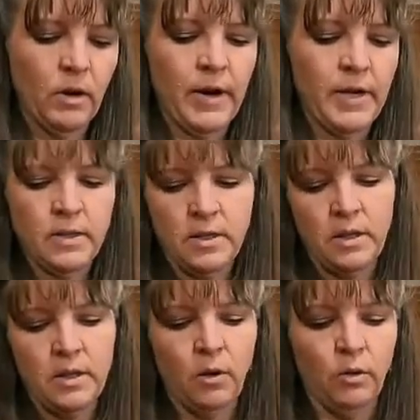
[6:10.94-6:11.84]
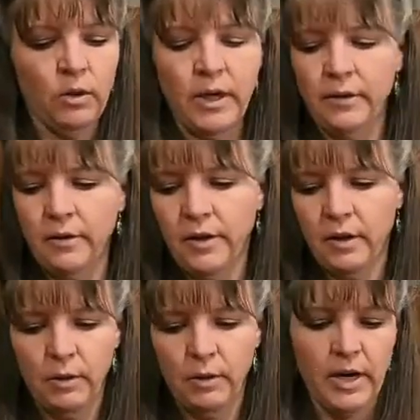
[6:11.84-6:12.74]
All right, and the only other
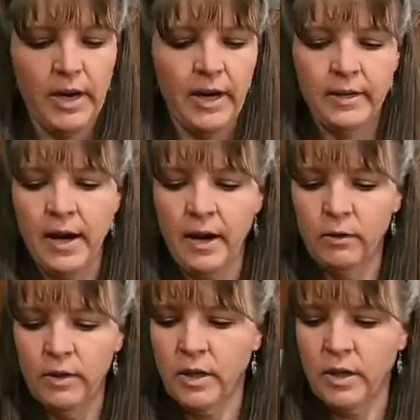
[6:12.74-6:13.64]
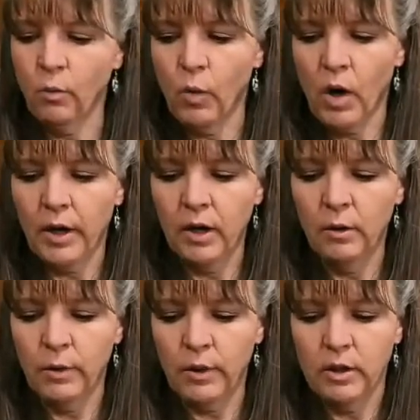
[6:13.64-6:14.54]
thing we're going to add now is our
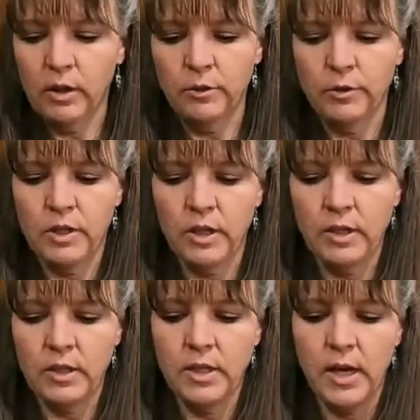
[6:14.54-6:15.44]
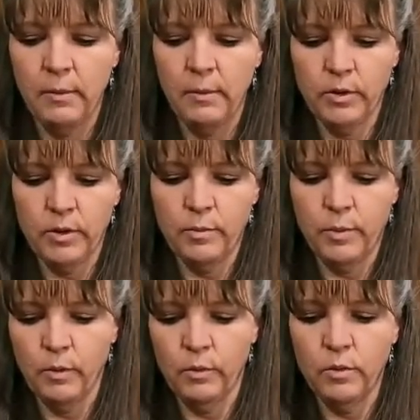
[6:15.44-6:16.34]
water. We're going to do six
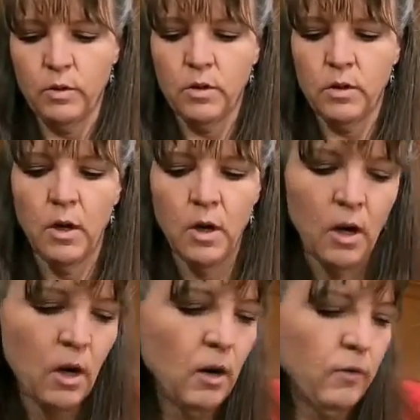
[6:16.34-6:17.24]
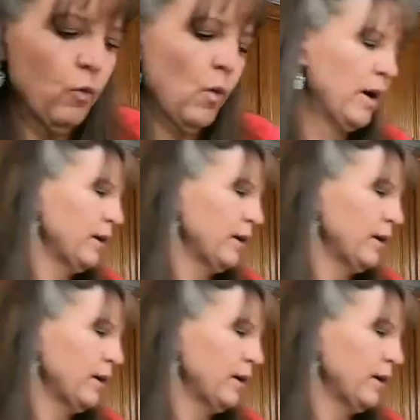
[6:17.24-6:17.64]
tablespoons of